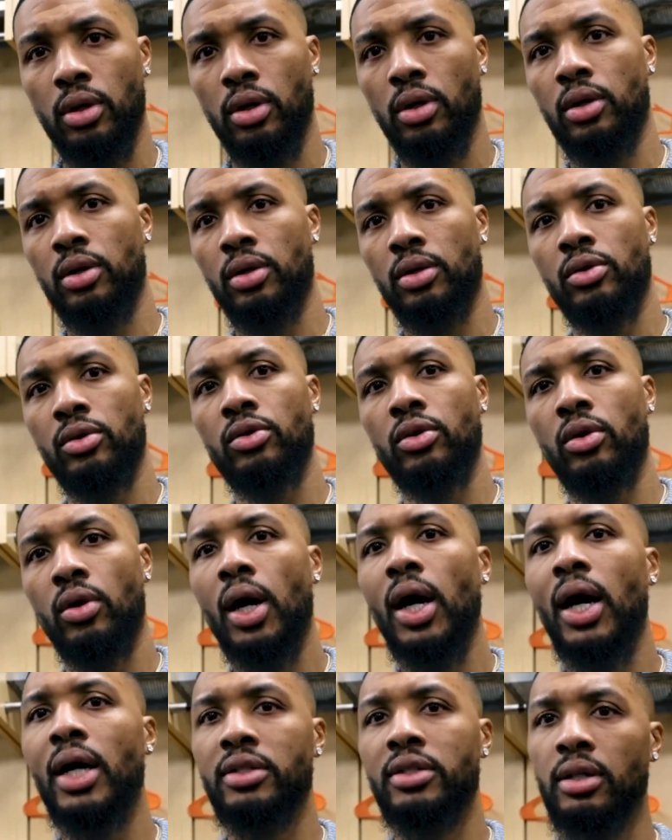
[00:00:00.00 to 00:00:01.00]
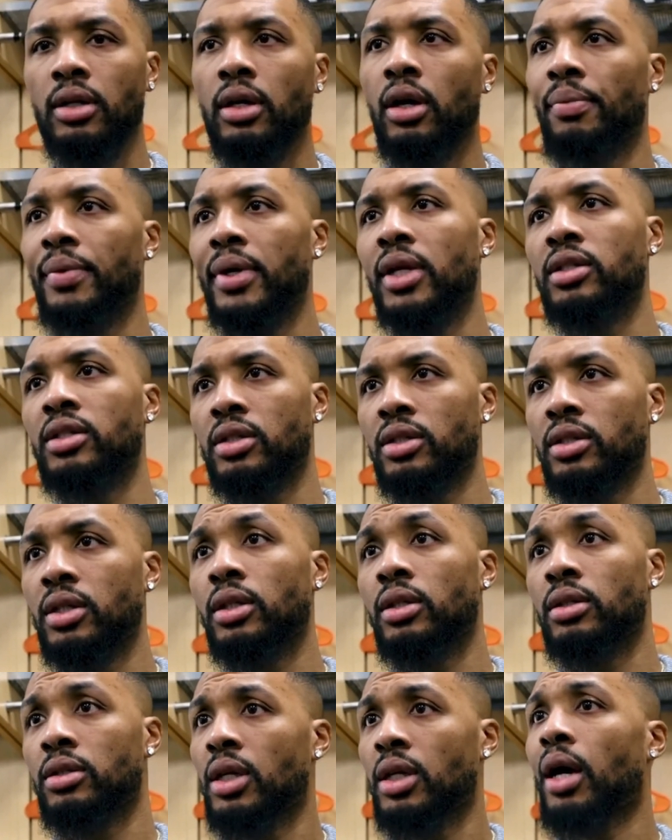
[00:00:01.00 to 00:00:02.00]
and, you know, guys can come in and just
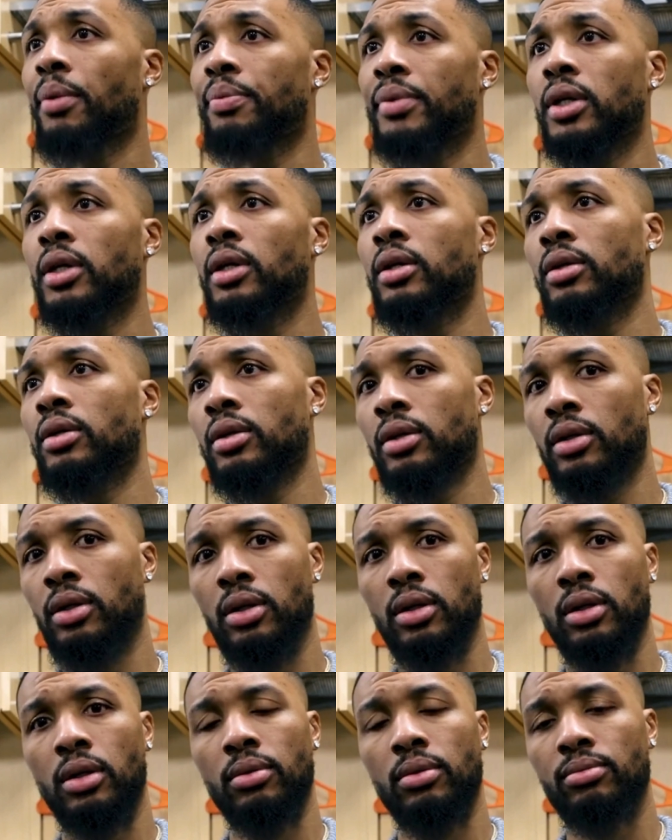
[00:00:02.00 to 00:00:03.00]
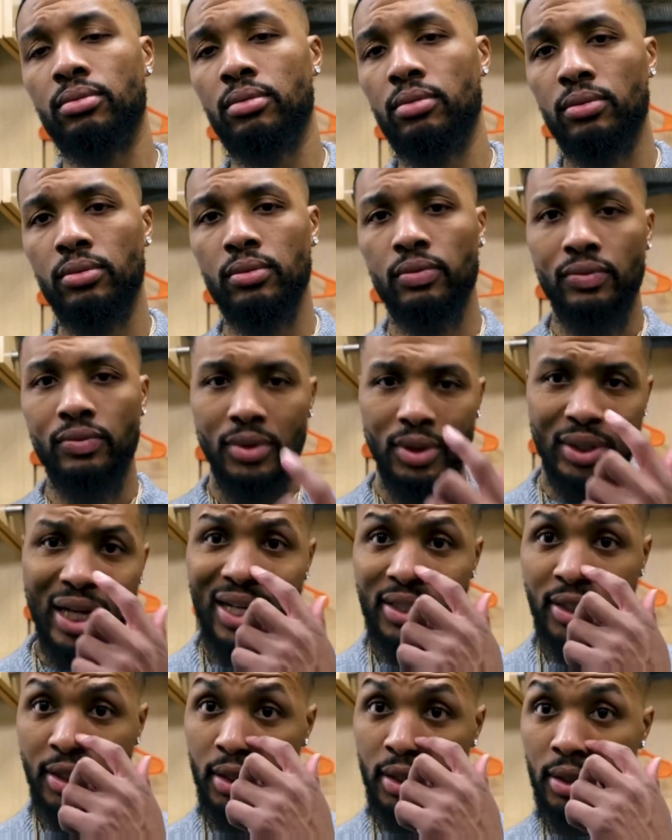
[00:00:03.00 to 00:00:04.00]
get the job done. Um,
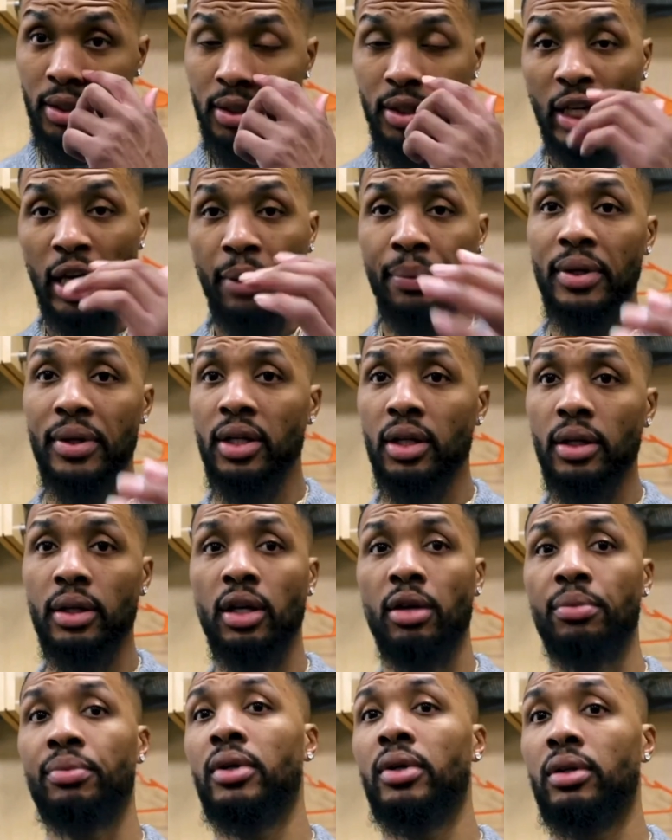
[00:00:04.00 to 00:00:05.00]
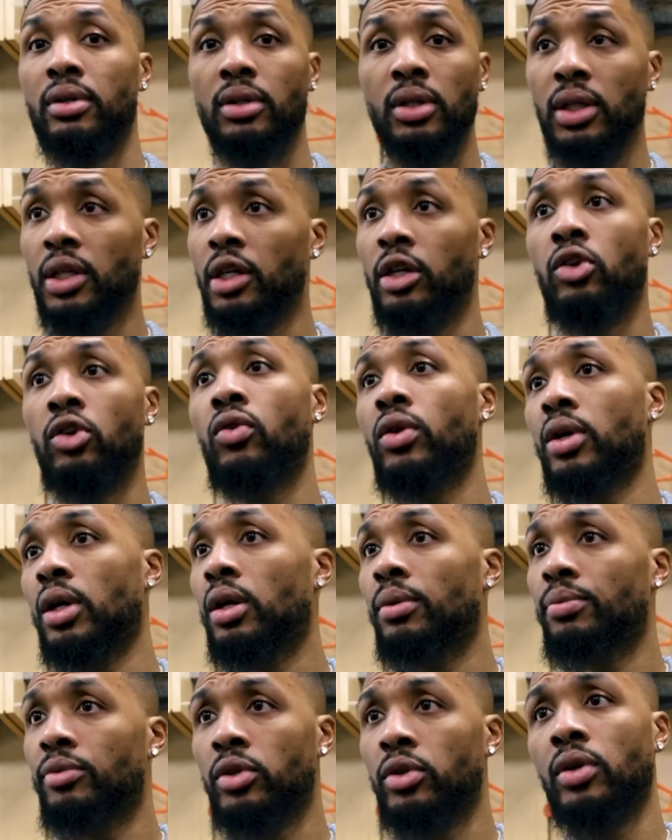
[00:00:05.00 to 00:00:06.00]
not just keeping the lead, but the lead going
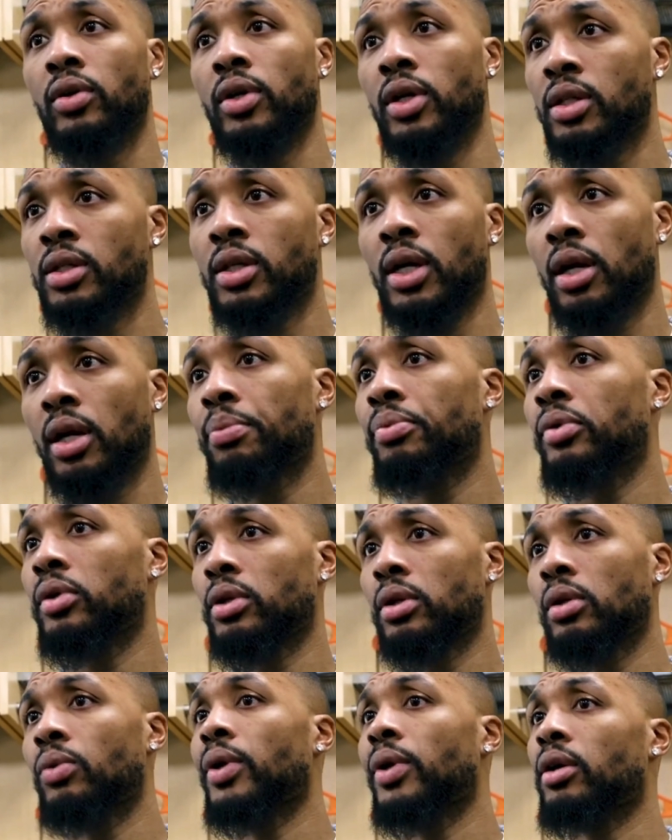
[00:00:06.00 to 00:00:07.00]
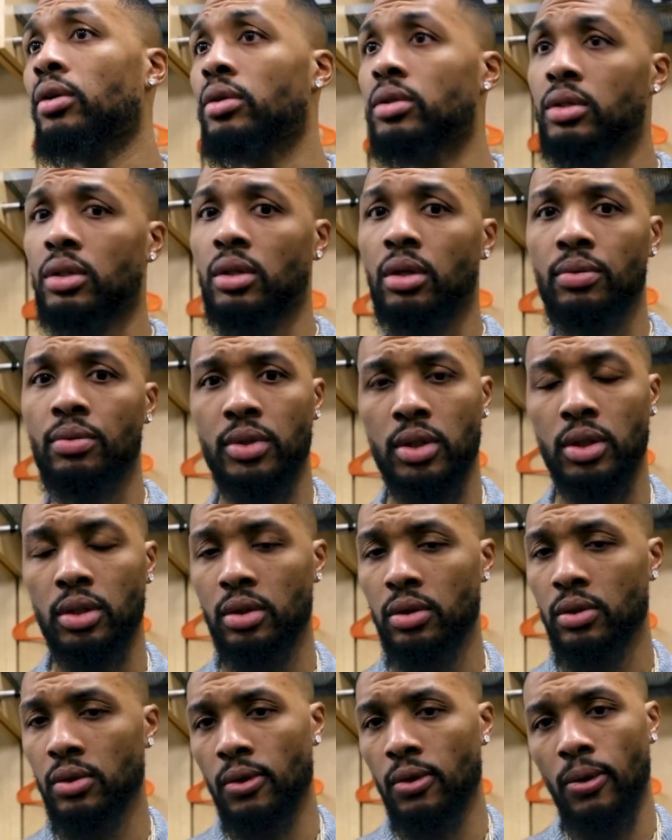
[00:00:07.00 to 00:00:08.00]
up, you know, us kind of pulling away on teams
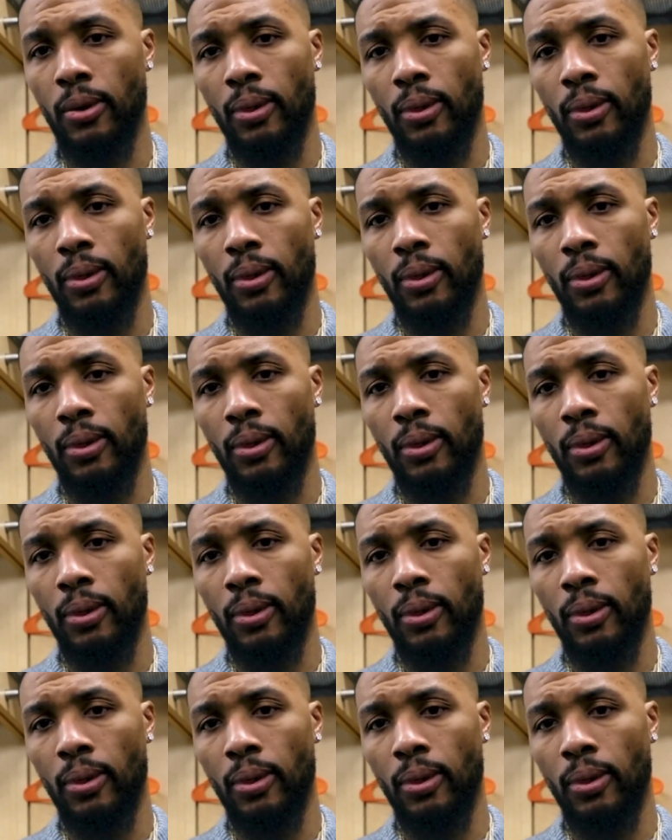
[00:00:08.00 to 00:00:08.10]
and